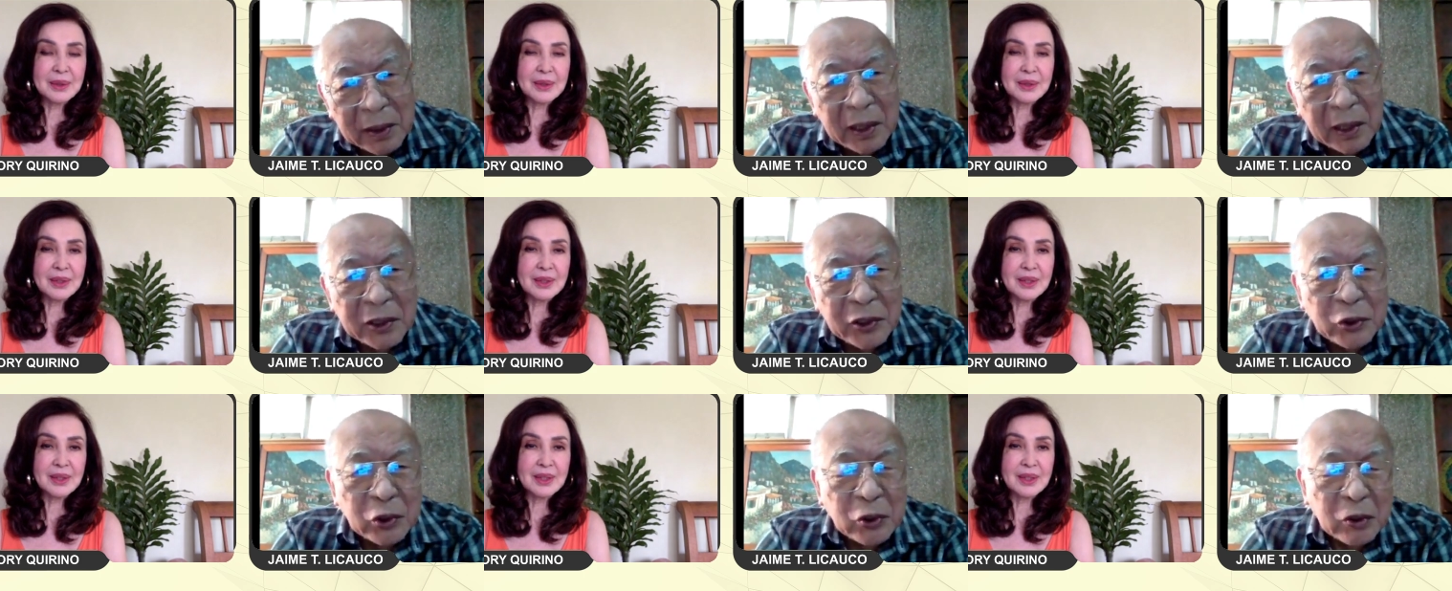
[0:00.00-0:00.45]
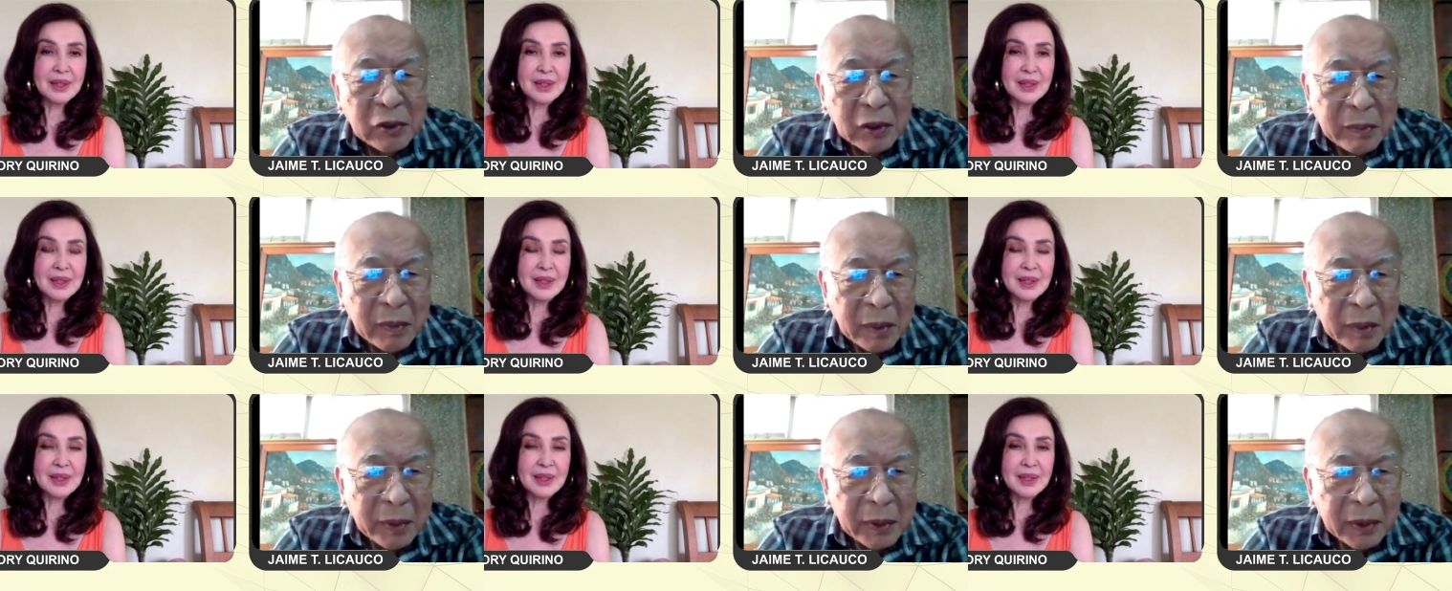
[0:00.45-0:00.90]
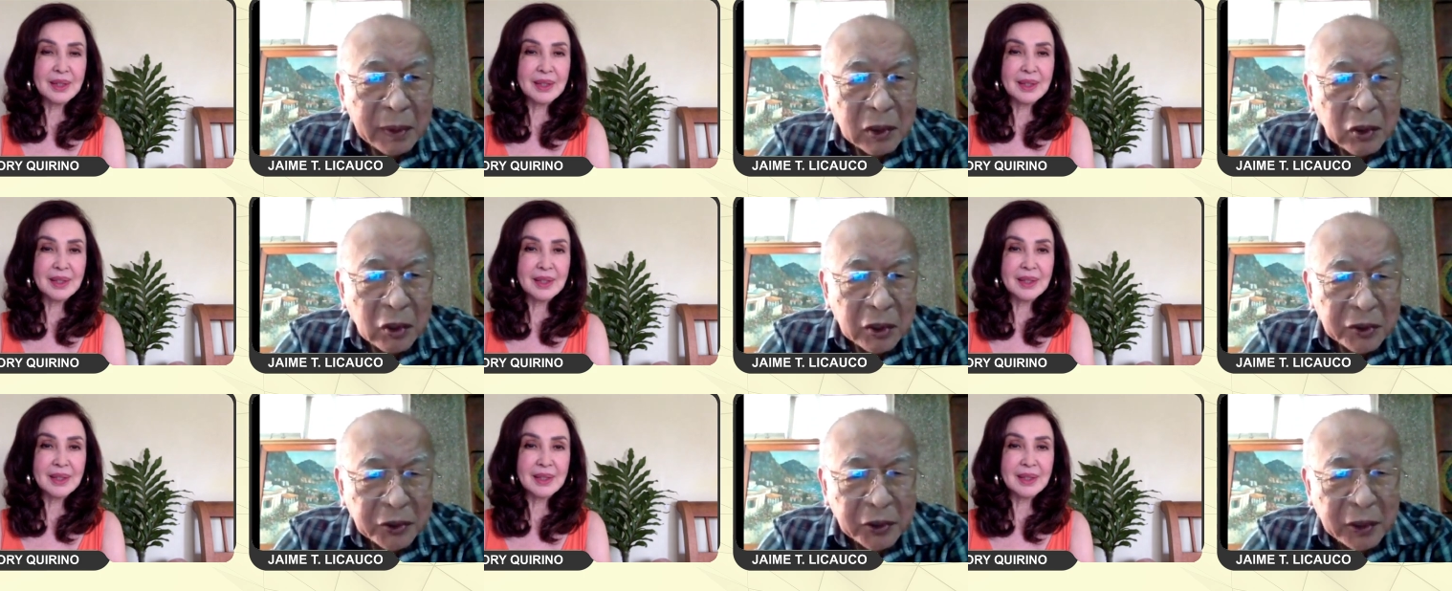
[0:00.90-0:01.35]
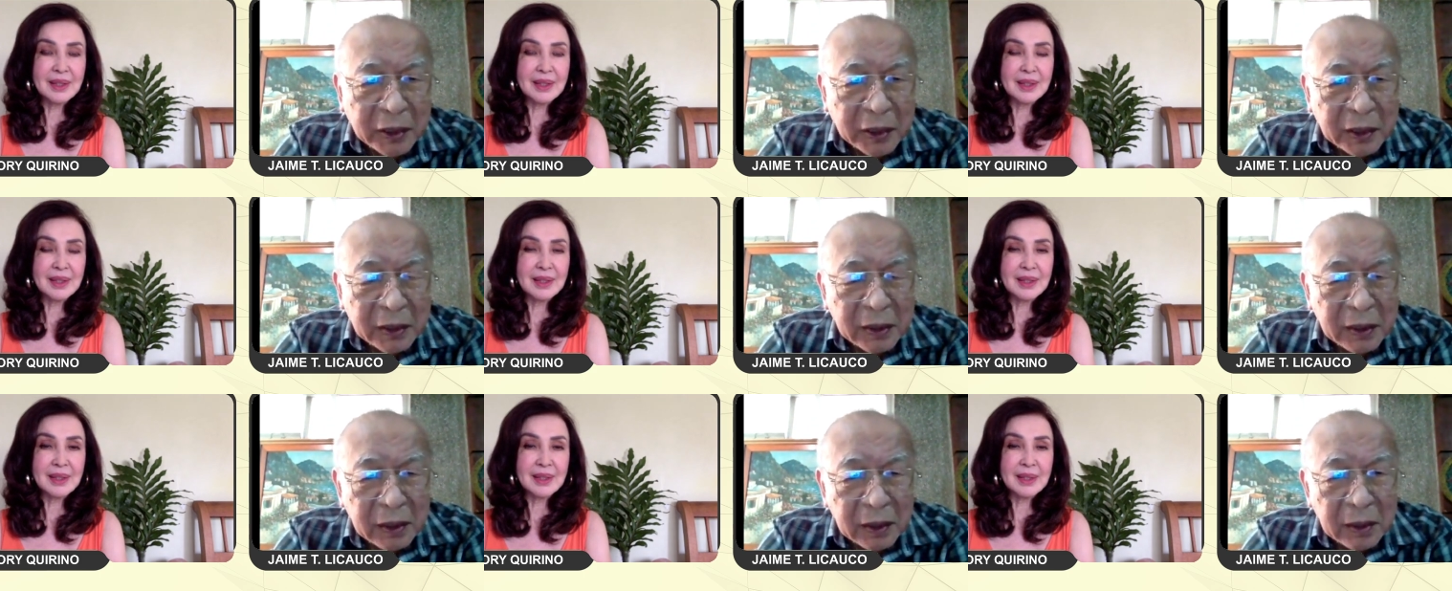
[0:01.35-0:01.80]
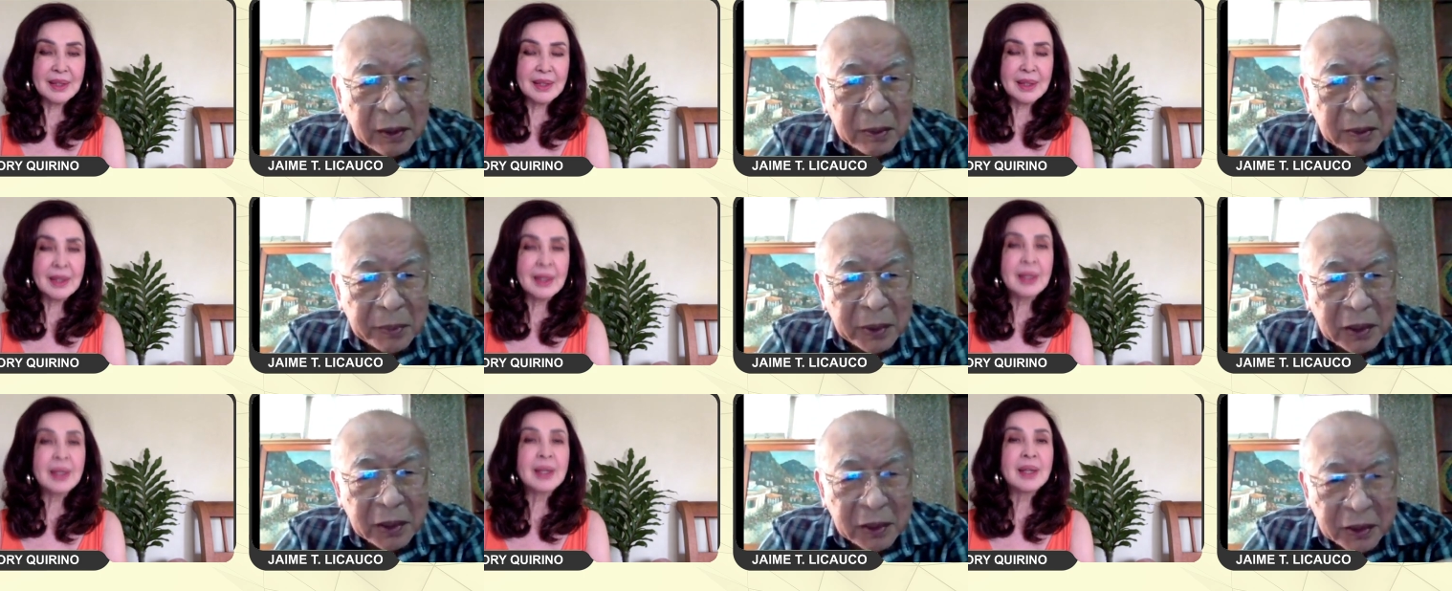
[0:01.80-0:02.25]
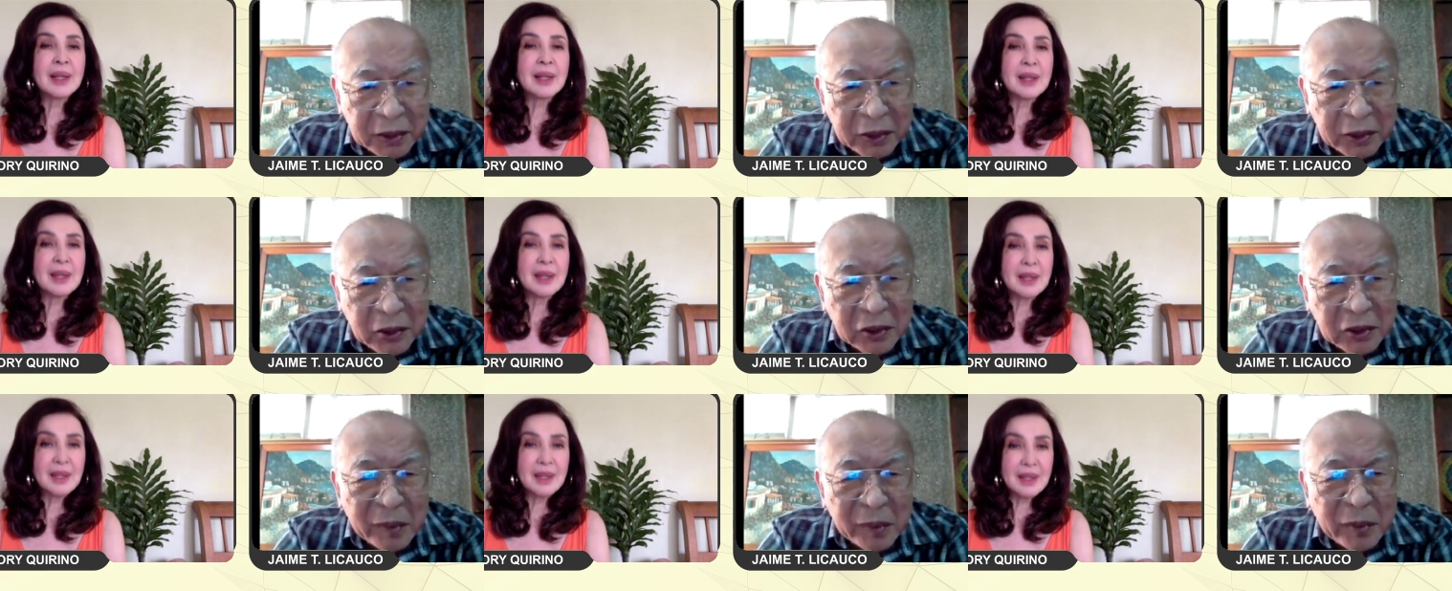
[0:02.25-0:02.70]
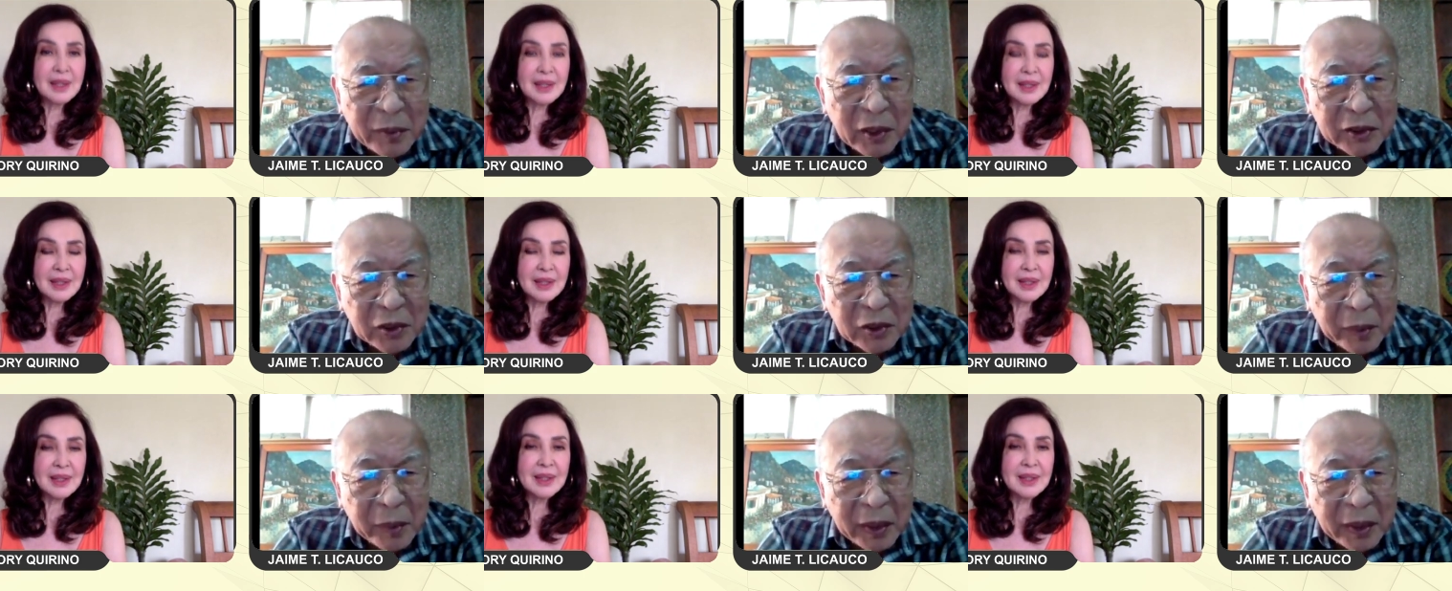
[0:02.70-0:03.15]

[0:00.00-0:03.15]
Speaker 1: Yes, you don't remember it consciously, but it is in your subconscious